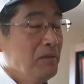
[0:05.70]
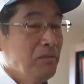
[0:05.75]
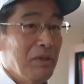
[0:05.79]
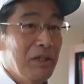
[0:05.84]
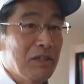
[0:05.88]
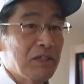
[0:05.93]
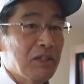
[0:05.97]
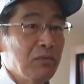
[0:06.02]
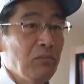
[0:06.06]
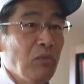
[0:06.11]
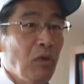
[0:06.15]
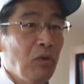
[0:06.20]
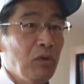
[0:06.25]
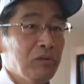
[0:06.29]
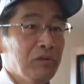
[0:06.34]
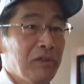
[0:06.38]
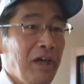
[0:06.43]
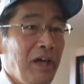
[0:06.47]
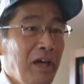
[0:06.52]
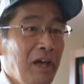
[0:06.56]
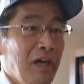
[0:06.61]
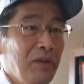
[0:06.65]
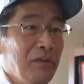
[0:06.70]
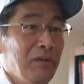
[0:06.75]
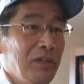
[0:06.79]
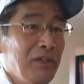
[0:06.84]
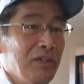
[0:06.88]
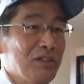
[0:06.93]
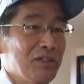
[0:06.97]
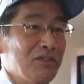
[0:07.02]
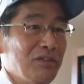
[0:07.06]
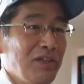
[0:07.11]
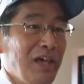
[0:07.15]
But small town
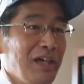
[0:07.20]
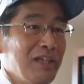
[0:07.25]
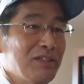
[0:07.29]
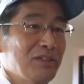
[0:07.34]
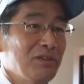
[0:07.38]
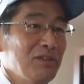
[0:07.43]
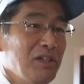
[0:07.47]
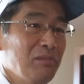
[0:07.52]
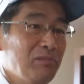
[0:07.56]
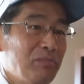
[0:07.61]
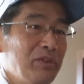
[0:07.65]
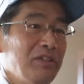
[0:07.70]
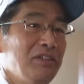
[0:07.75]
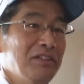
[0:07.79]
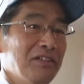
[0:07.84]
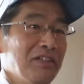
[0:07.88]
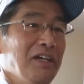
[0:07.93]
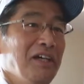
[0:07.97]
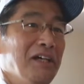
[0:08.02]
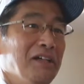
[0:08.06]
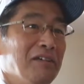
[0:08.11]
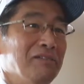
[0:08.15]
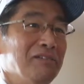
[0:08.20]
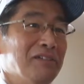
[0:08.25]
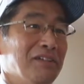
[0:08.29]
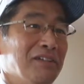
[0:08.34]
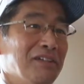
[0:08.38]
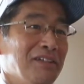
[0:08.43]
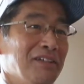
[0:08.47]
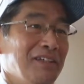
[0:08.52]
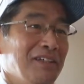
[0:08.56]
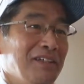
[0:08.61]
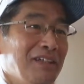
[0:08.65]
is nicely preserved.
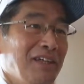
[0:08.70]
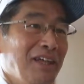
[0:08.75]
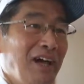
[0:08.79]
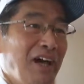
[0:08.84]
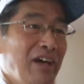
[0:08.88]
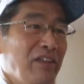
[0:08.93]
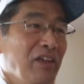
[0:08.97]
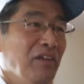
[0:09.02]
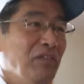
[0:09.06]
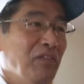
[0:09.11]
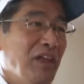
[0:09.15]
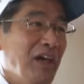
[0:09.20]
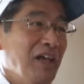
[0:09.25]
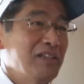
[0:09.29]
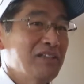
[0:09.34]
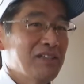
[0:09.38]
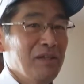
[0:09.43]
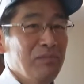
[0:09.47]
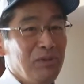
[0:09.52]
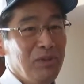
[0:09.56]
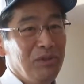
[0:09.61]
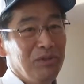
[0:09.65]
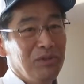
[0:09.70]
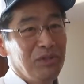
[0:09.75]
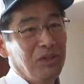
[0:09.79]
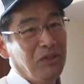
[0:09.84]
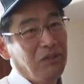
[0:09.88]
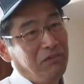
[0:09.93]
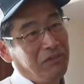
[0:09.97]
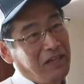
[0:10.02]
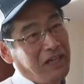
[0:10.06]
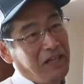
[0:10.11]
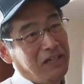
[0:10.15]
Yeah. I think that's the beauty
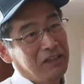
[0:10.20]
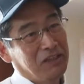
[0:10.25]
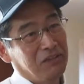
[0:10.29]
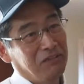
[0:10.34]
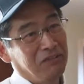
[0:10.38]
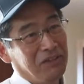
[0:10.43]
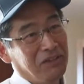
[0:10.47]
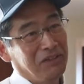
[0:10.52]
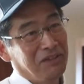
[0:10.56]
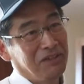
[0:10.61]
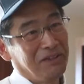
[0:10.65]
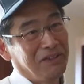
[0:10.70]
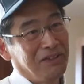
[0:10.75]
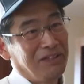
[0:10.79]
of Dyersville.